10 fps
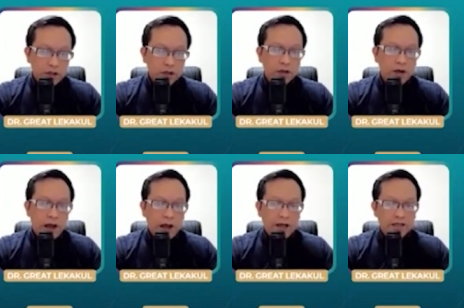Hung,
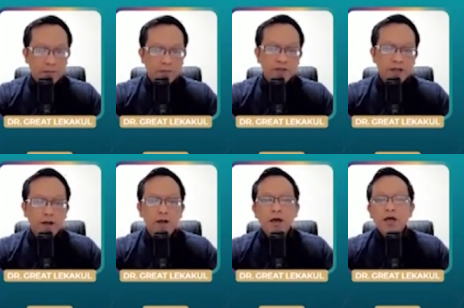and Sam
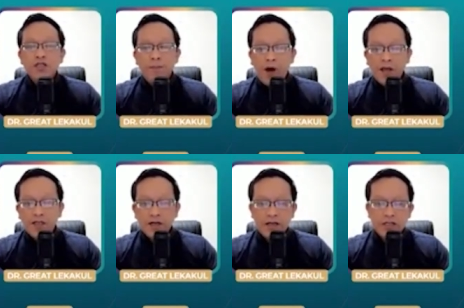Sieng.
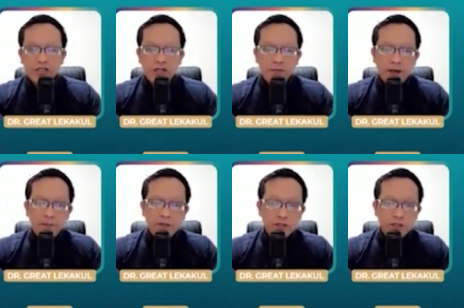Surprisingly, it seems that